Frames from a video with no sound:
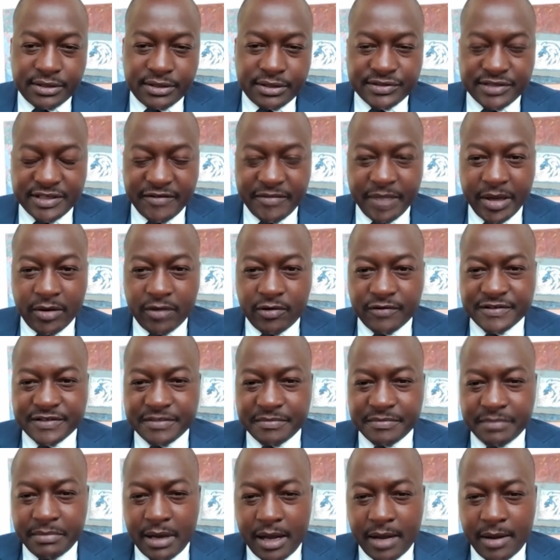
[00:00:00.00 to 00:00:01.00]
Reserve Bank of
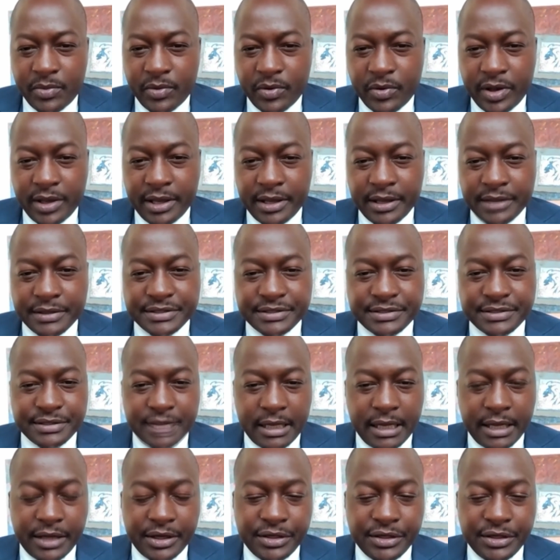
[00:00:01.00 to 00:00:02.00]
Zimbabwe, has
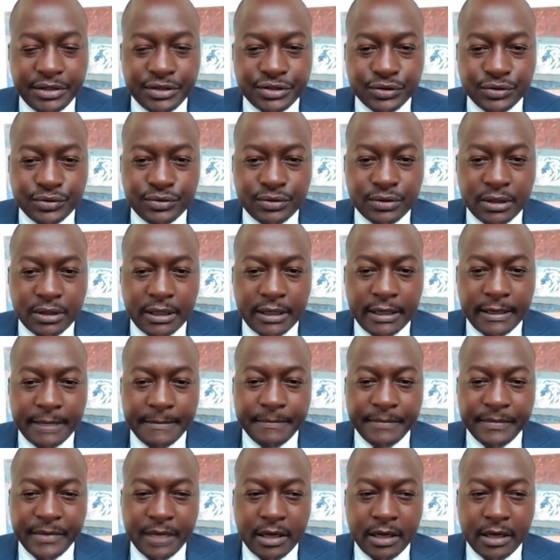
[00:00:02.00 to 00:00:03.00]
issued
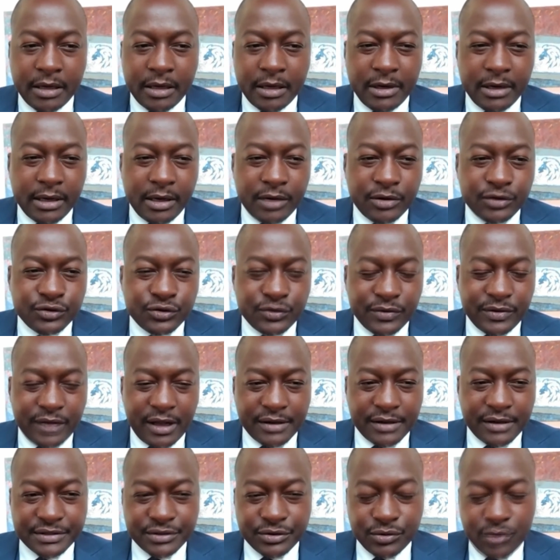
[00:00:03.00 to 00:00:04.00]
around
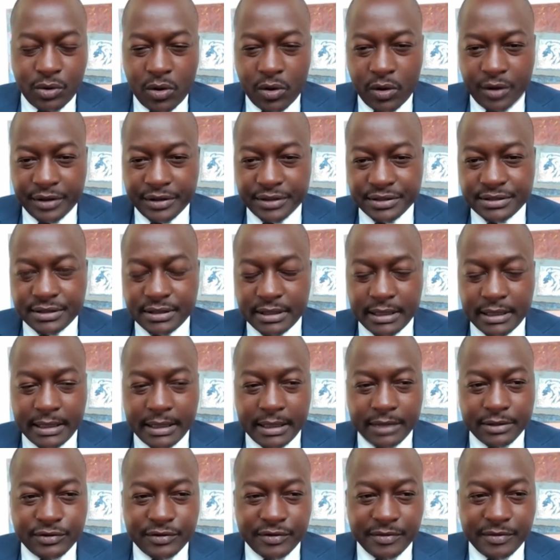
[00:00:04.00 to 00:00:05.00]
2,000 coins
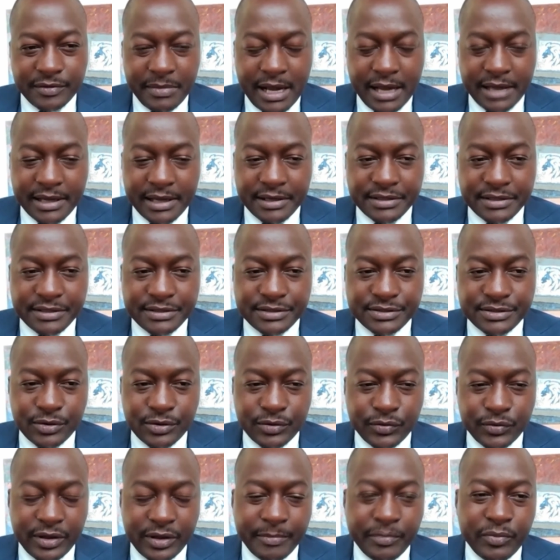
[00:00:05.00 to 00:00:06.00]
to the market.
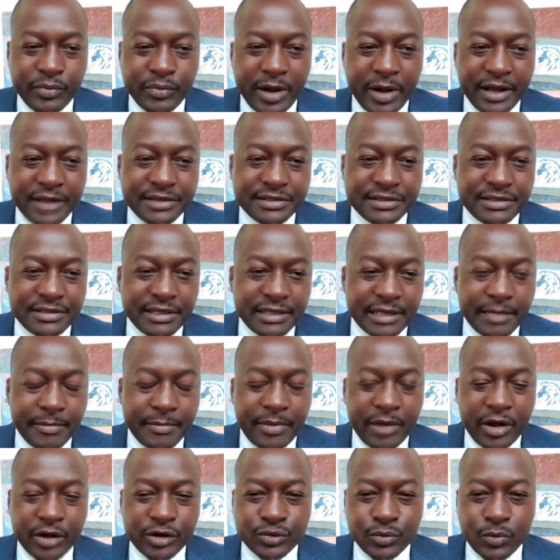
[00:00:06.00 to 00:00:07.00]
So they're priced at
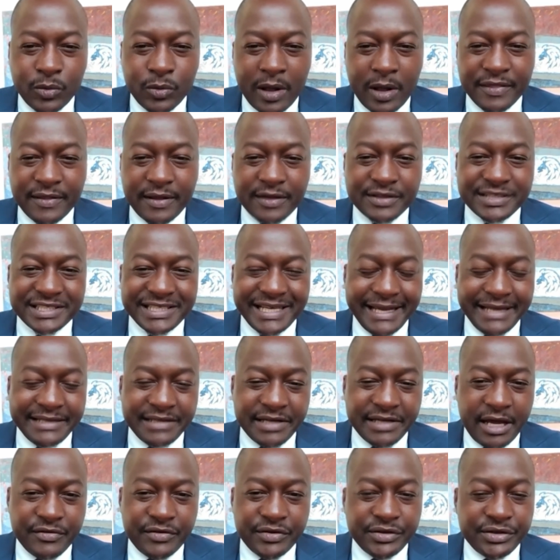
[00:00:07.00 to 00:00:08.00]
about
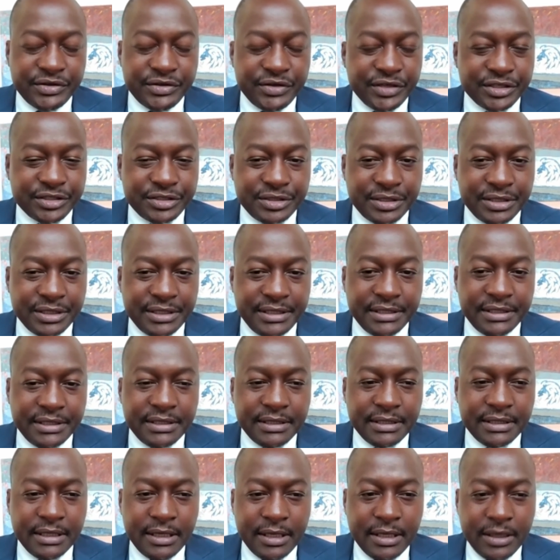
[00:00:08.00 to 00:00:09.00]
1,800
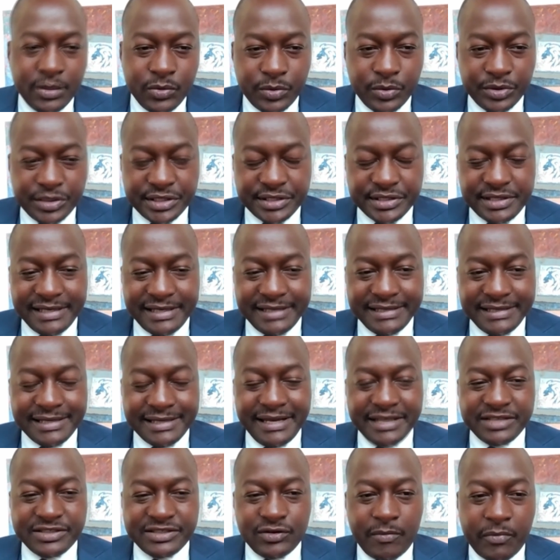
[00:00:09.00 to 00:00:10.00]
GSD, which is the
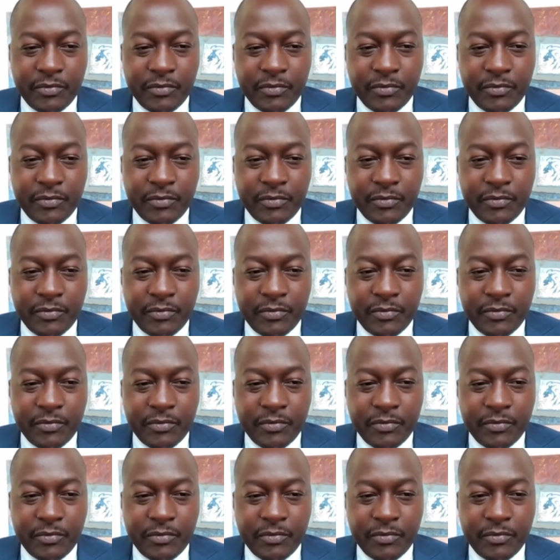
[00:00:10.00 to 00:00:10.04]
international